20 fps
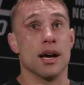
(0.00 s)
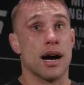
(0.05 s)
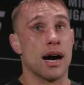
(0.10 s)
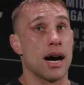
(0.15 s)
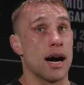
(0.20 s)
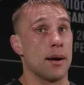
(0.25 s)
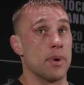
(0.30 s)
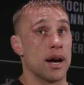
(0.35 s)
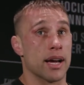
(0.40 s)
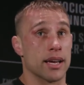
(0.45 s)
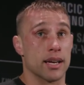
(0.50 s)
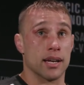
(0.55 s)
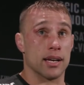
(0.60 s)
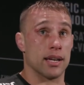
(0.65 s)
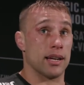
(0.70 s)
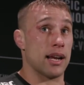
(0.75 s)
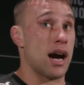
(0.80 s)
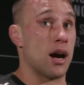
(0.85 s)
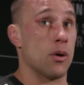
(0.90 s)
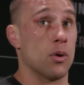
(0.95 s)
Um, I
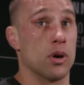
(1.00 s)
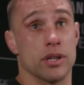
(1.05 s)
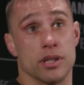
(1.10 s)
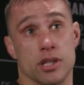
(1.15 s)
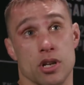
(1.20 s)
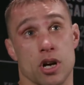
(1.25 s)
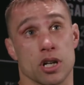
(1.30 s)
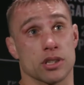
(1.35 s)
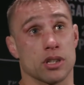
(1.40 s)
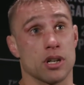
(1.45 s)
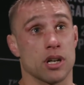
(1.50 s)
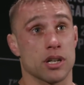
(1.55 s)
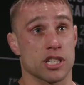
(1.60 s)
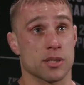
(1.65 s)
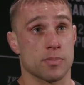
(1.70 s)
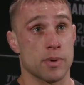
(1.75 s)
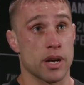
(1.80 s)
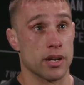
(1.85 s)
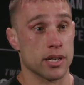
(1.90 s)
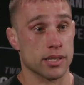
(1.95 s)
got an hour in the octagon
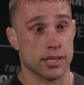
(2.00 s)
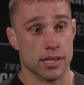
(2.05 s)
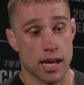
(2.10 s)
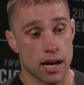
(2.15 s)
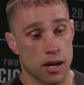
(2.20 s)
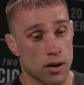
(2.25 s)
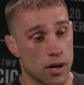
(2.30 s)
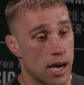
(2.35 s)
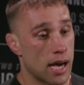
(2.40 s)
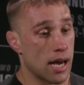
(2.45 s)
experience now.